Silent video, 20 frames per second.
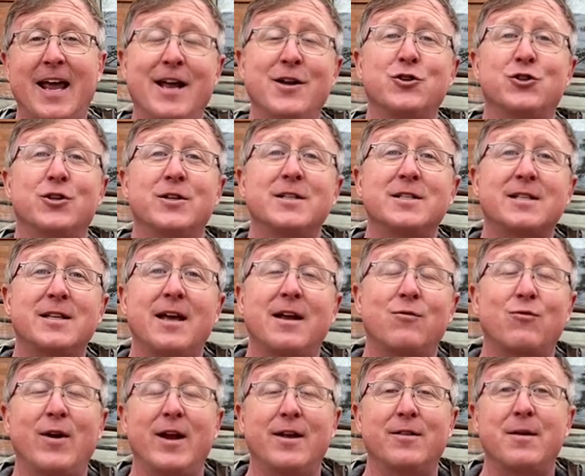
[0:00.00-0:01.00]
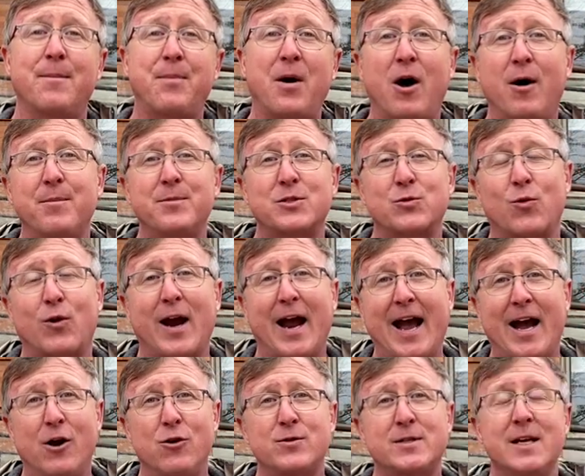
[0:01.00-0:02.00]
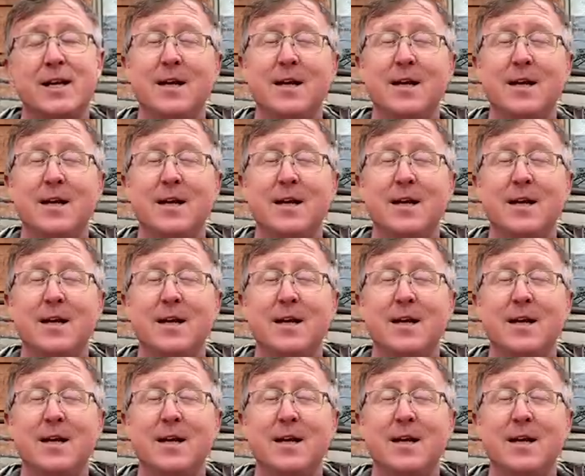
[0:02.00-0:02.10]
engines that ran the pumps were out.